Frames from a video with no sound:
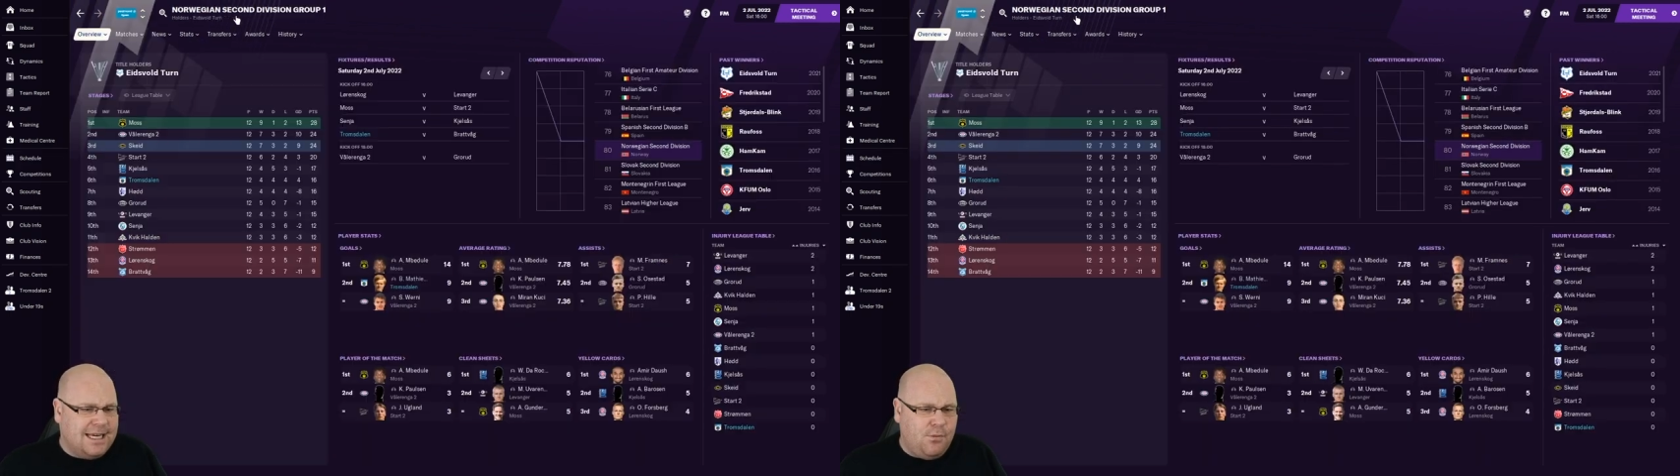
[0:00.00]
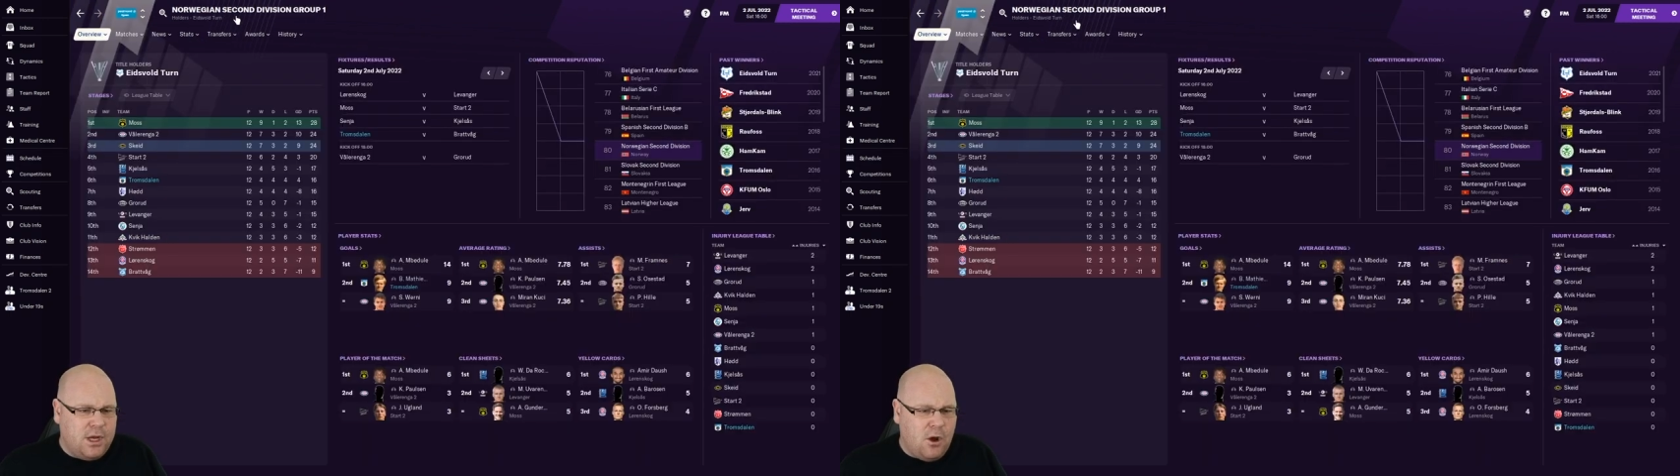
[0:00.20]
And
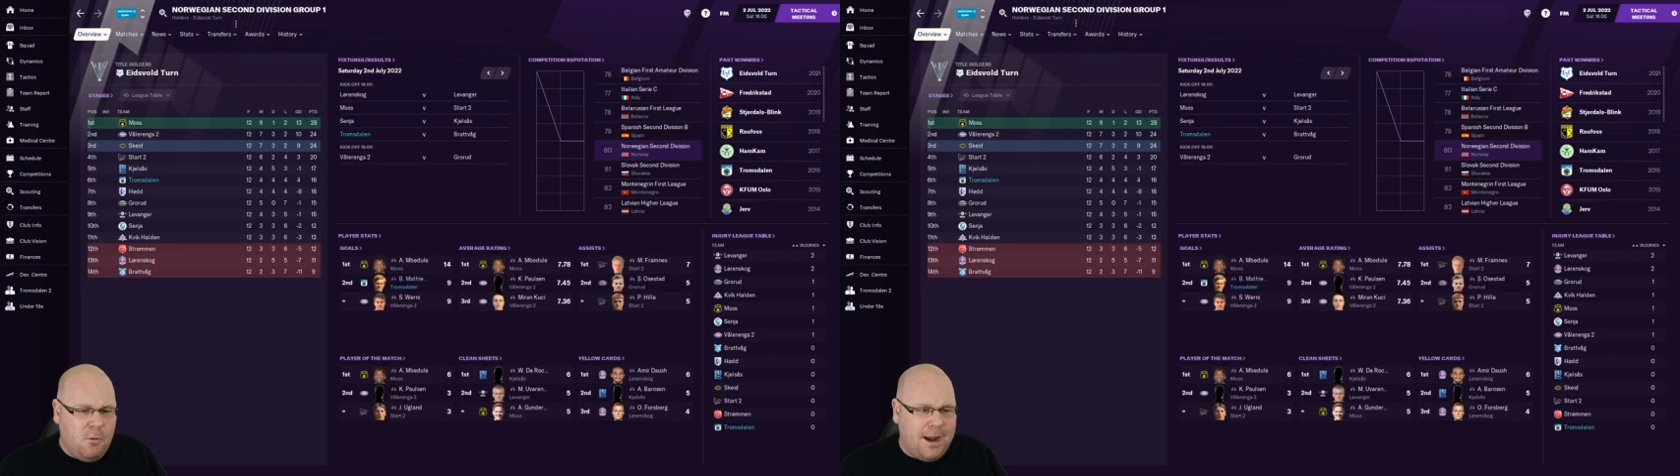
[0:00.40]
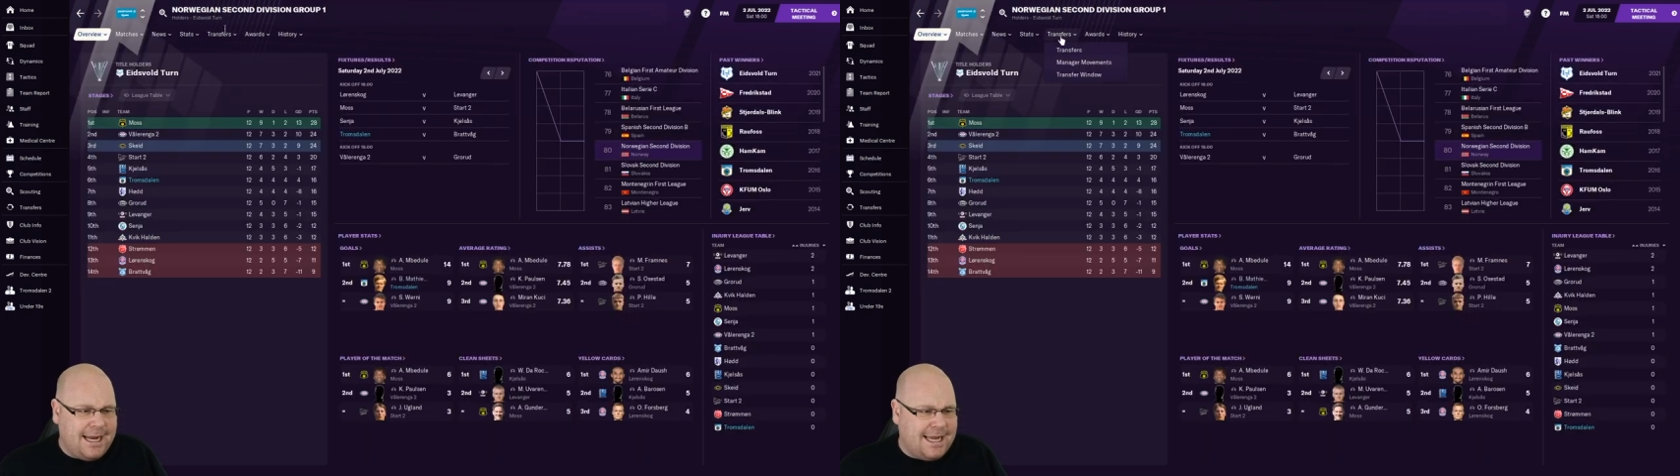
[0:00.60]
if we go
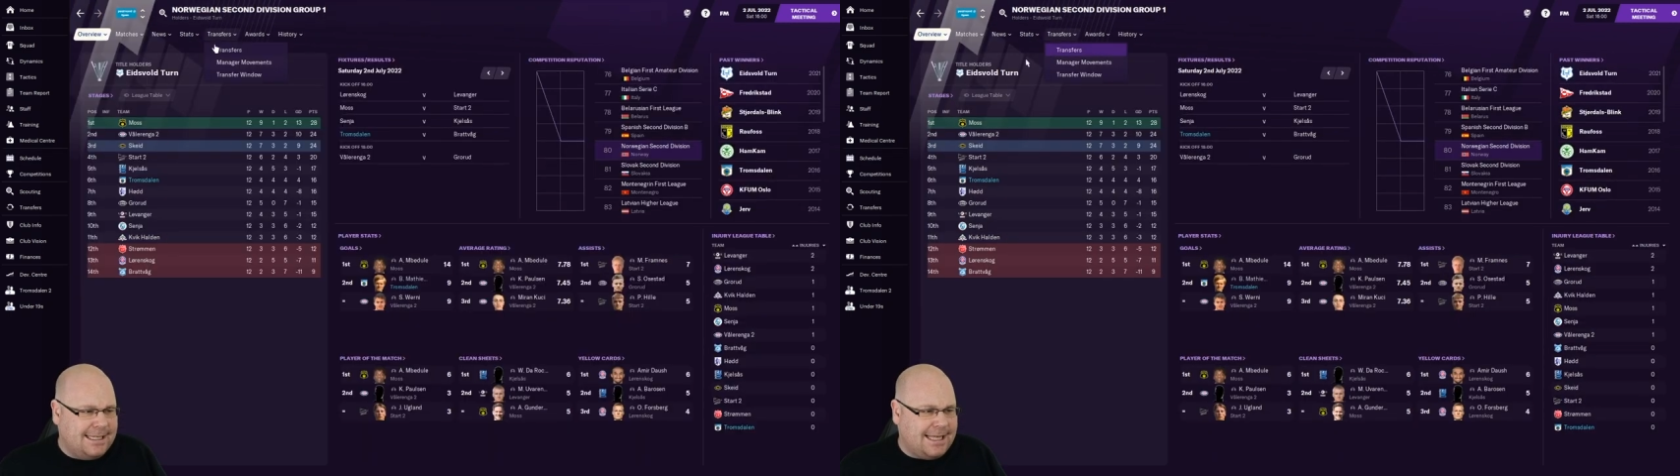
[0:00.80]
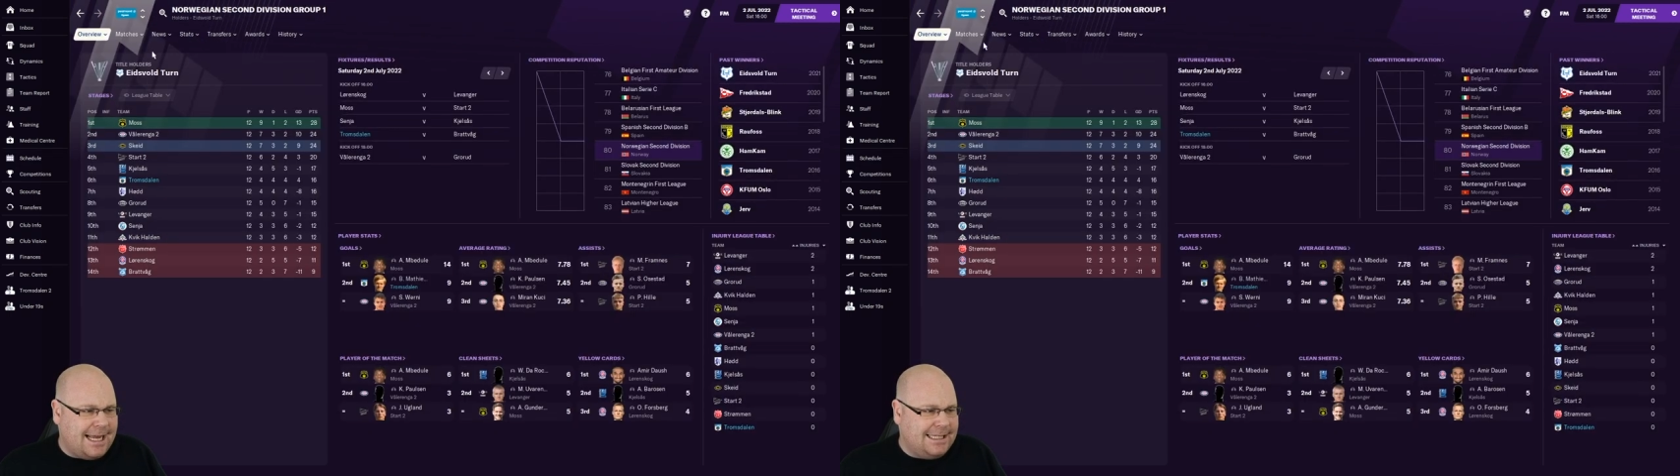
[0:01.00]
back
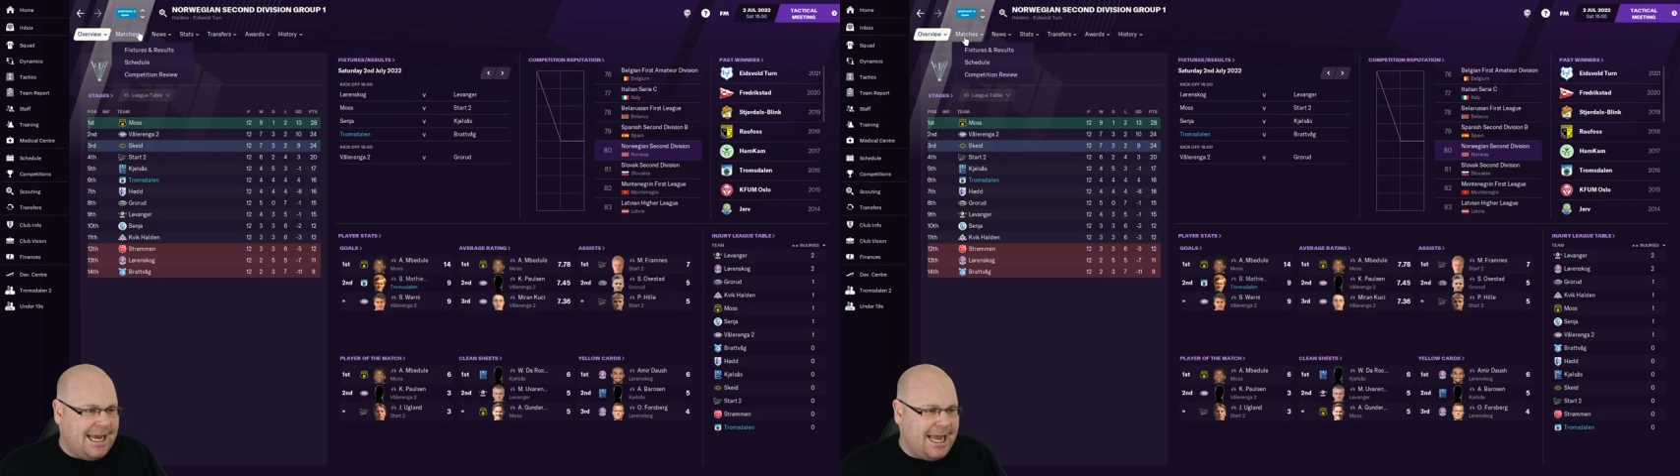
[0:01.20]
into that